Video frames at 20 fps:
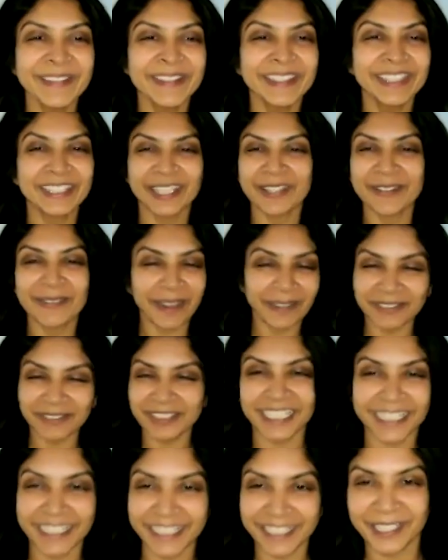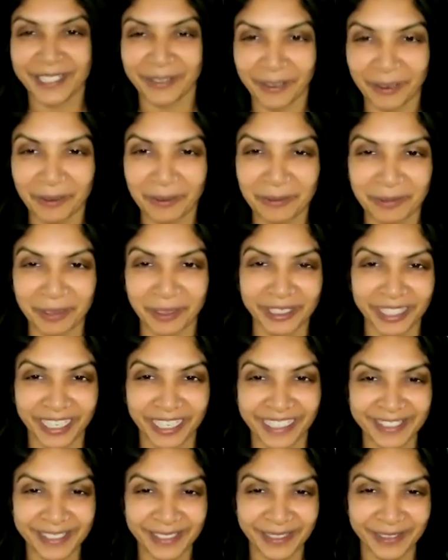So you have to listen to the whole
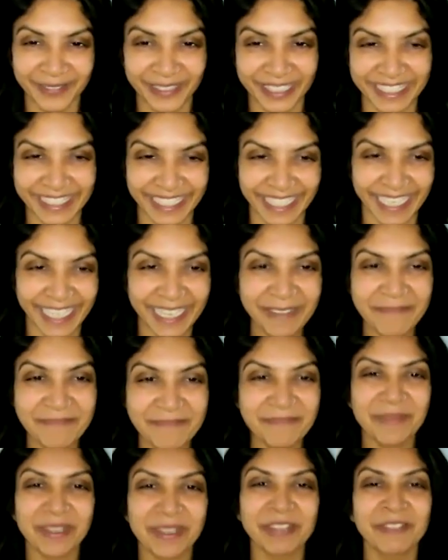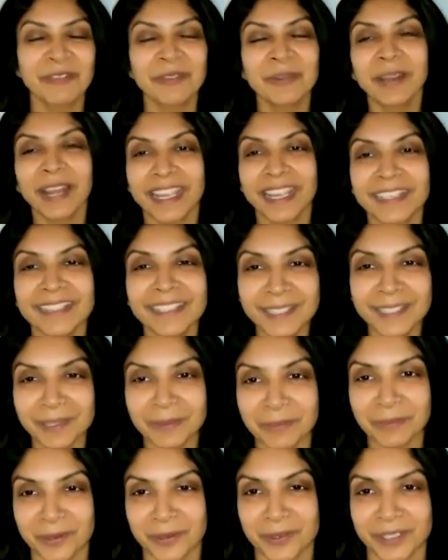podcast, obviously. But if you'd like to
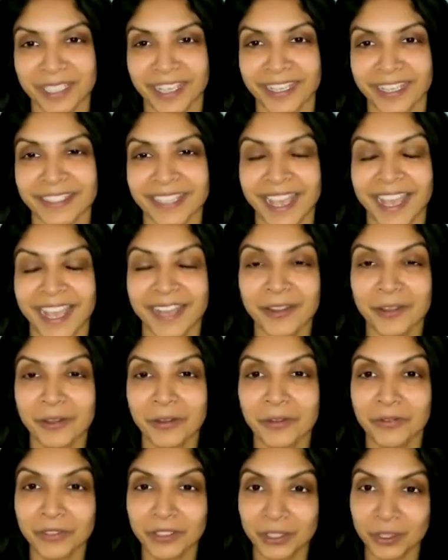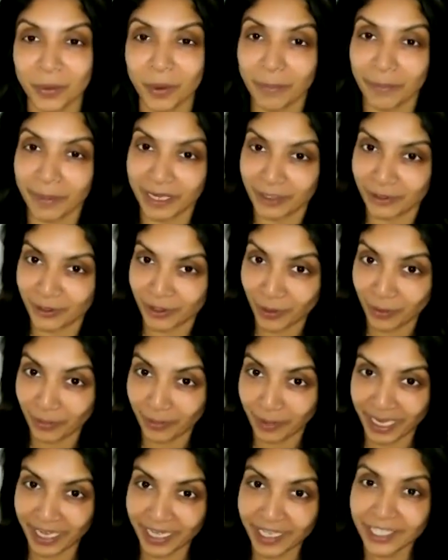support us, head over to our Patreon
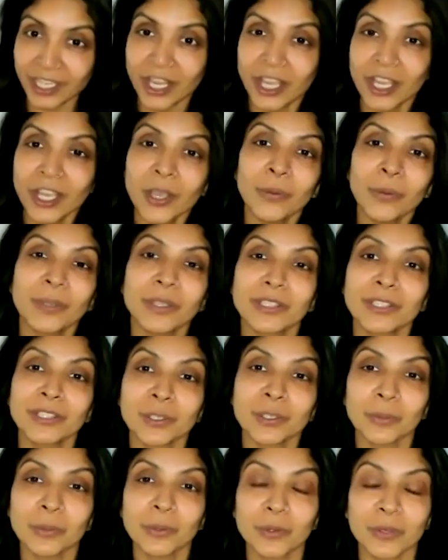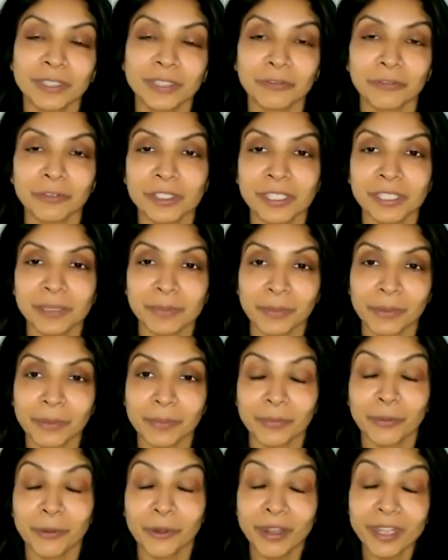page where you can support us for a
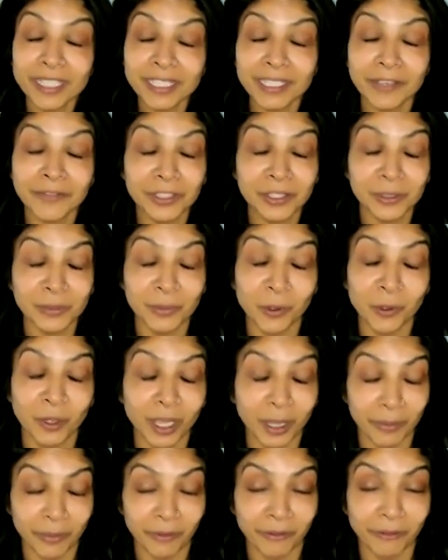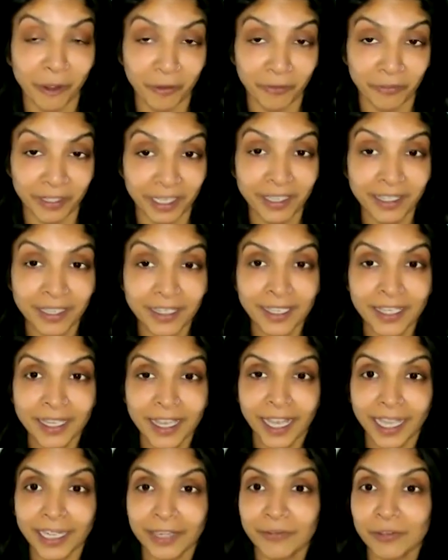price of a small cup of coffee.
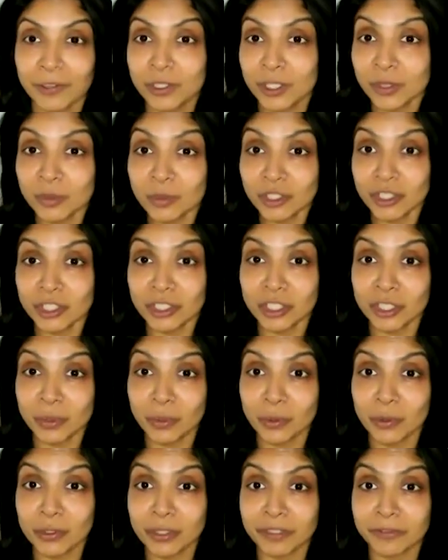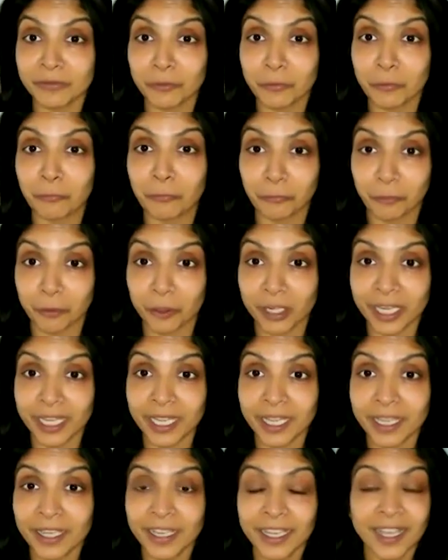And if you just wanted to support us for free,
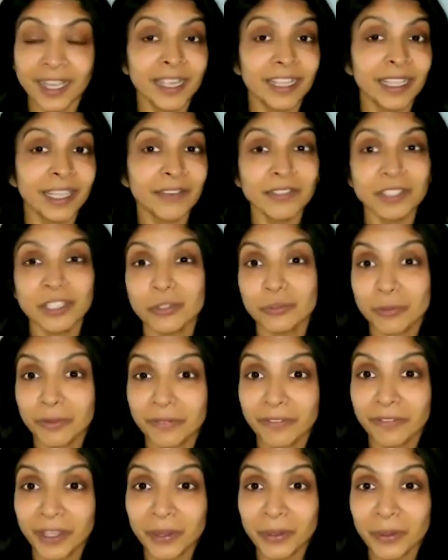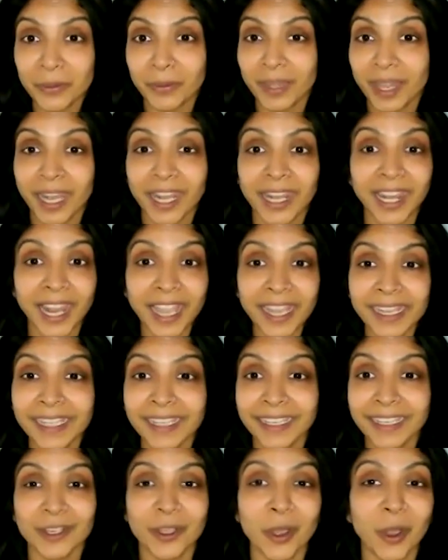give us a review,
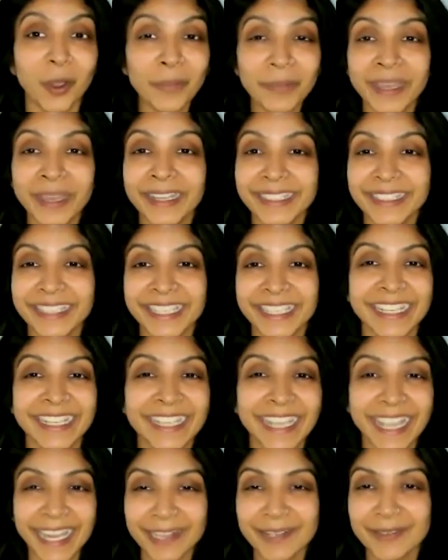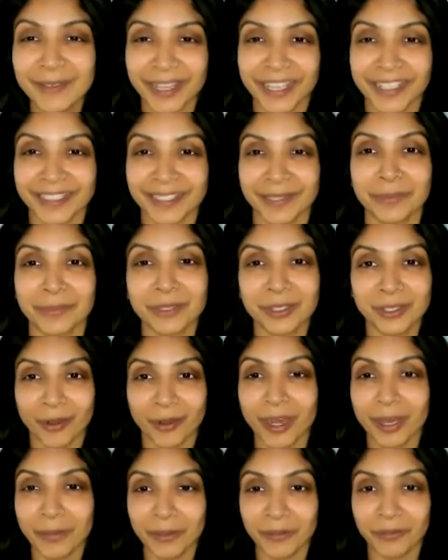like, comment, engage with us,
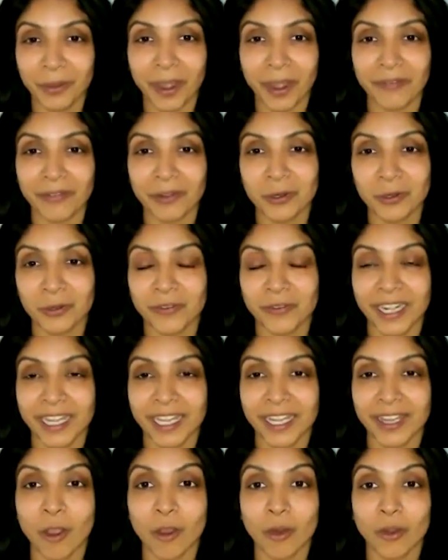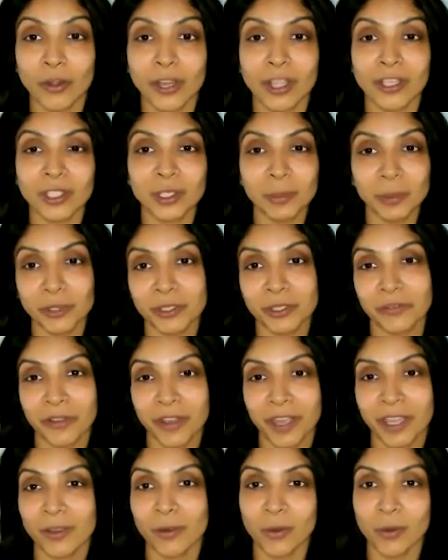subscribe if you haven't already on
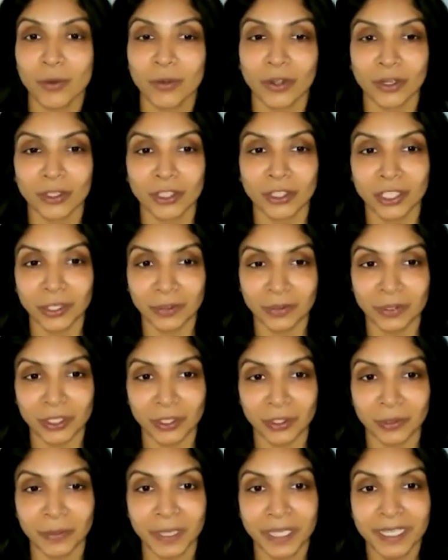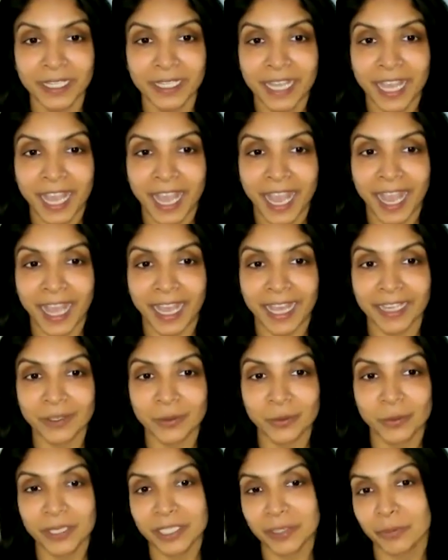Spotify or on YouTube. And
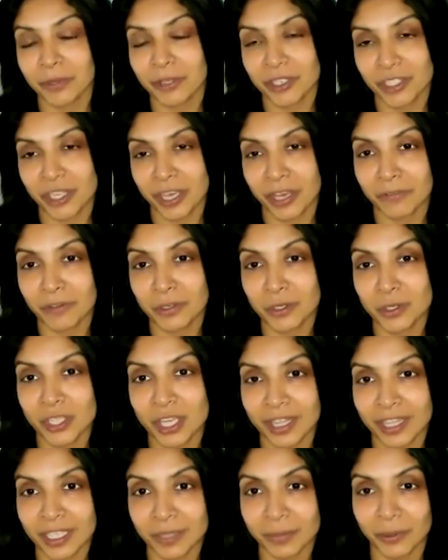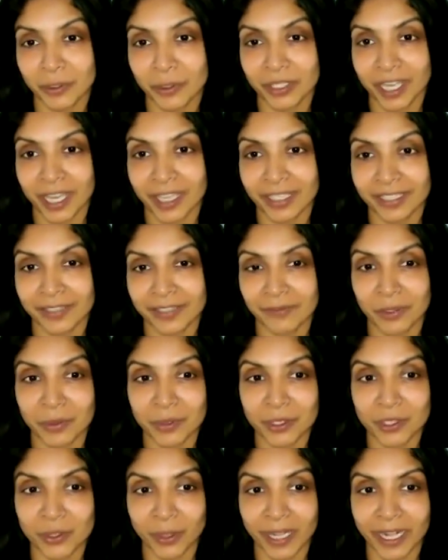we'd appreciate if you share this podcast if you
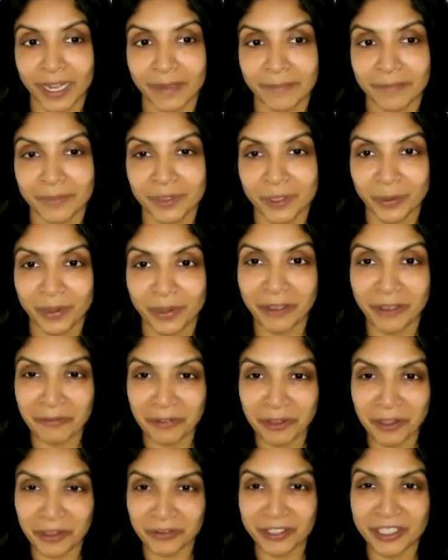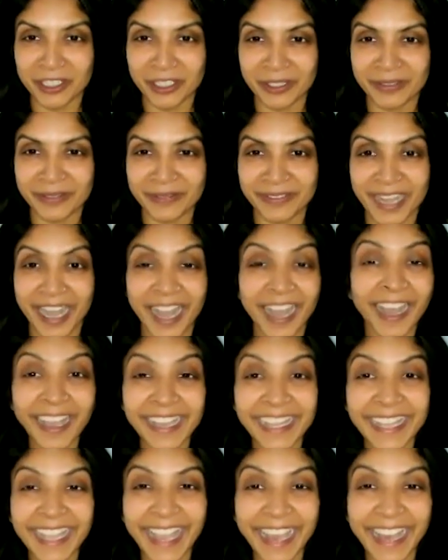enjoyed it. So without further ado,
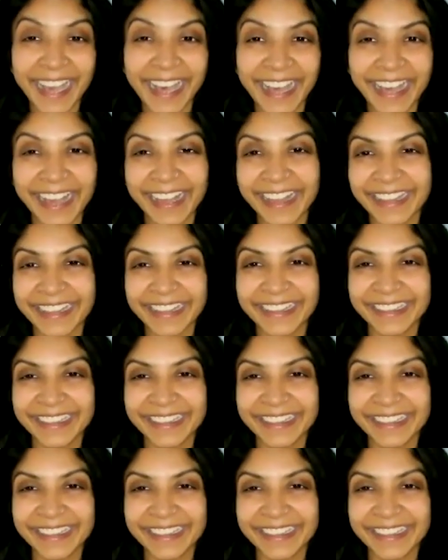hi, Cal.